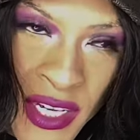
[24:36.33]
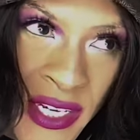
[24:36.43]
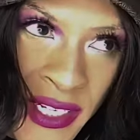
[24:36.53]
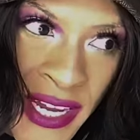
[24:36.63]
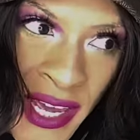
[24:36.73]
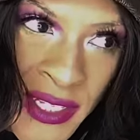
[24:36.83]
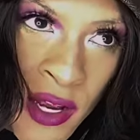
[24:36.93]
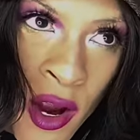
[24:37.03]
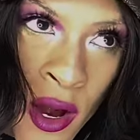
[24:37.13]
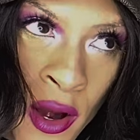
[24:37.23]
Good days
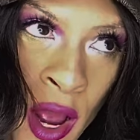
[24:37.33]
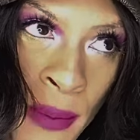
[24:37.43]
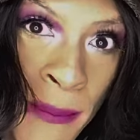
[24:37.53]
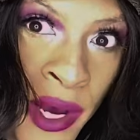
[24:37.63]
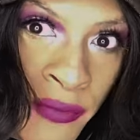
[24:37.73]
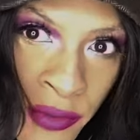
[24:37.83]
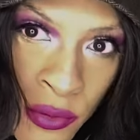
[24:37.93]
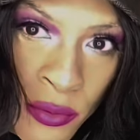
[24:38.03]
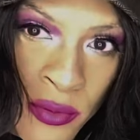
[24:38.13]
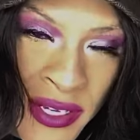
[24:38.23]
are above
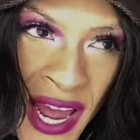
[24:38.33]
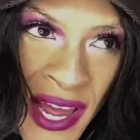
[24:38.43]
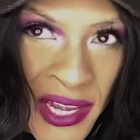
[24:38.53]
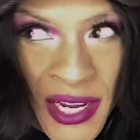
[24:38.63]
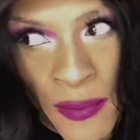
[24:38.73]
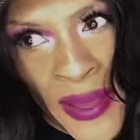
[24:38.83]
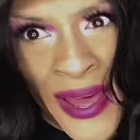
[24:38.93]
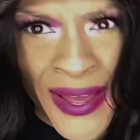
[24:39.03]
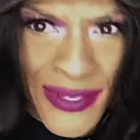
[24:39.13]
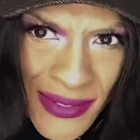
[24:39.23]
you, not in the
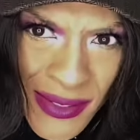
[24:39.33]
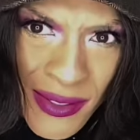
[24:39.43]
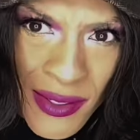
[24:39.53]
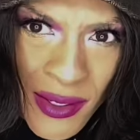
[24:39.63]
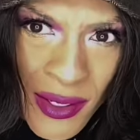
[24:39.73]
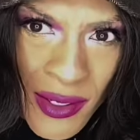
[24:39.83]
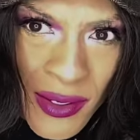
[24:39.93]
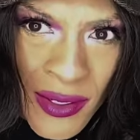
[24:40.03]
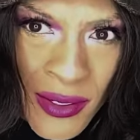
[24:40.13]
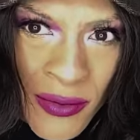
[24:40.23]
past.
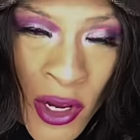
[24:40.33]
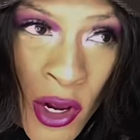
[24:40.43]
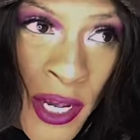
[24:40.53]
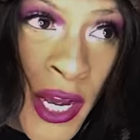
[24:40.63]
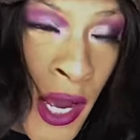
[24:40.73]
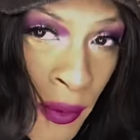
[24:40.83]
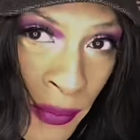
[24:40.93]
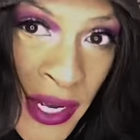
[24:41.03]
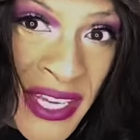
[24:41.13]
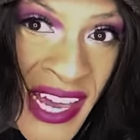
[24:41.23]
They're going to
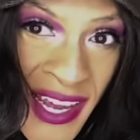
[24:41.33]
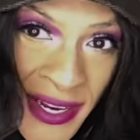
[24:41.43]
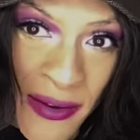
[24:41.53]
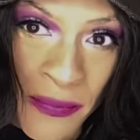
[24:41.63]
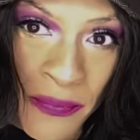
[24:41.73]
come again.